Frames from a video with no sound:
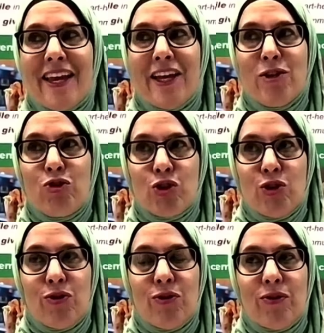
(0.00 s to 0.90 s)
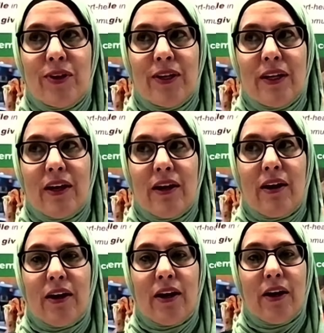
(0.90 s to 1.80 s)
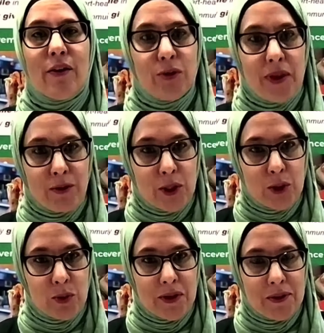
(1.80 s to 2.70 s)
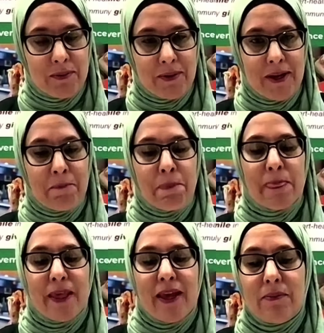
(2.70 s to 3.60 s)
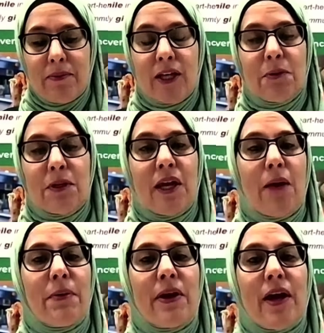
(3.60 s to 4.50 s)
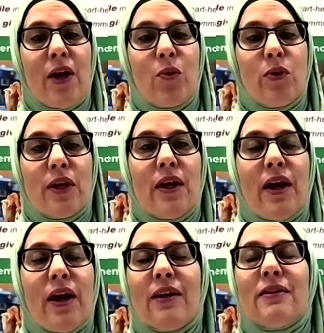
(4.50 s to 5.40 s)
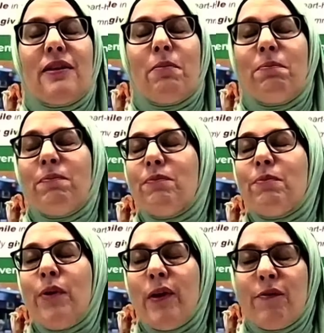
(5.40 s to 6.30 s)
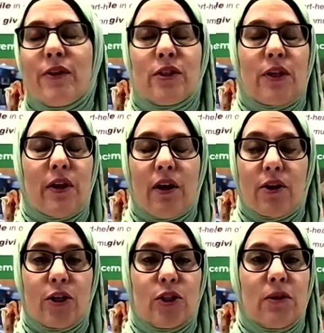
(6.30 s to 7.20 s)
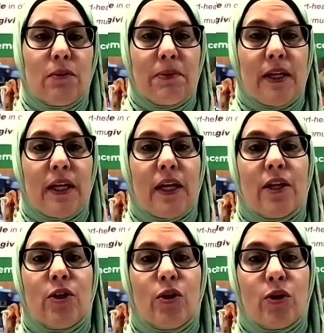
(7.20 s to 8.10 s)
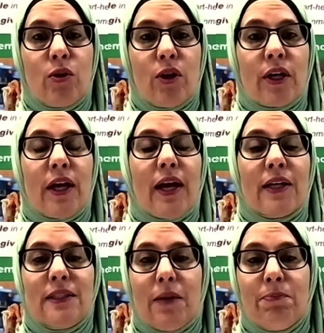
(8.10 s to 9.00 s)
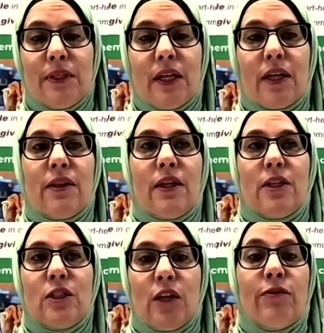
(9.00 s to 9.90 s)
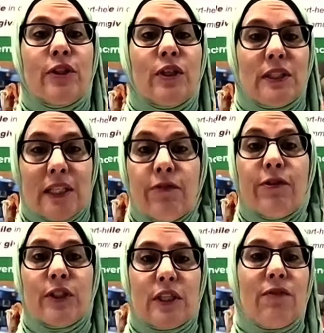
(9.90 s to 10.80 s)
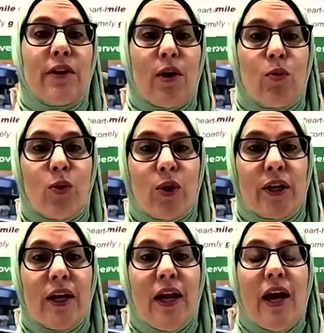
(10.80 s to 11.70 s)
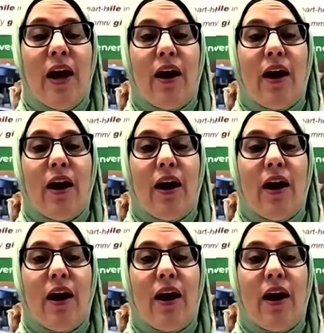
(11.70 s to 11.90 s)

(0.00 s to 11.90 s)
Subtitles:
in June of 2023, my husband Ehab and I, we had the privilege and the honor to be in New York accepting the Silver Stevie Award